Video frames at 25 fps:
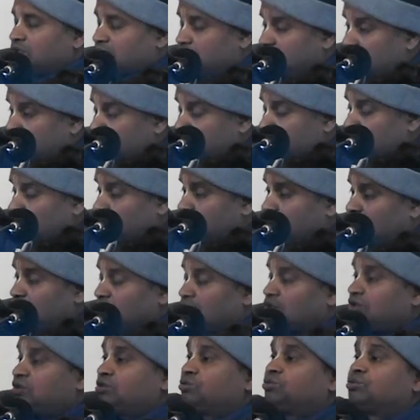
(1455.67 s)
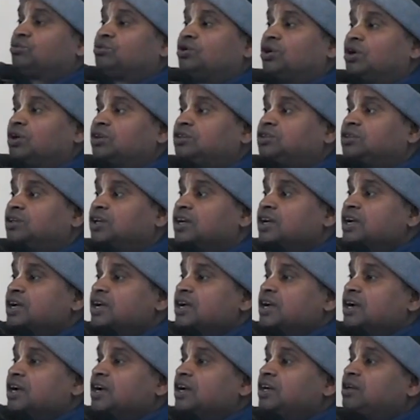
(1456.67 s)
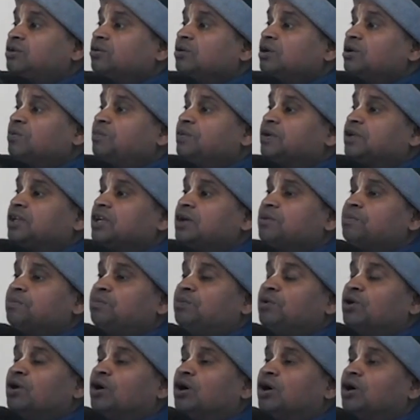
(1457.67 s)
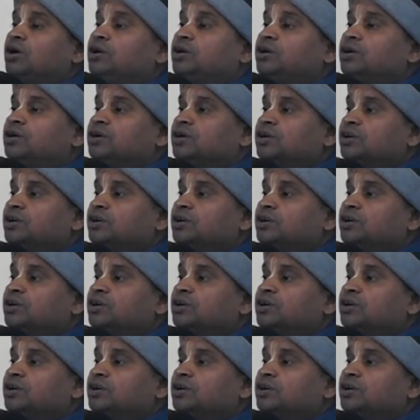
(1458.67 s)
then subtler to gross, it will become blood,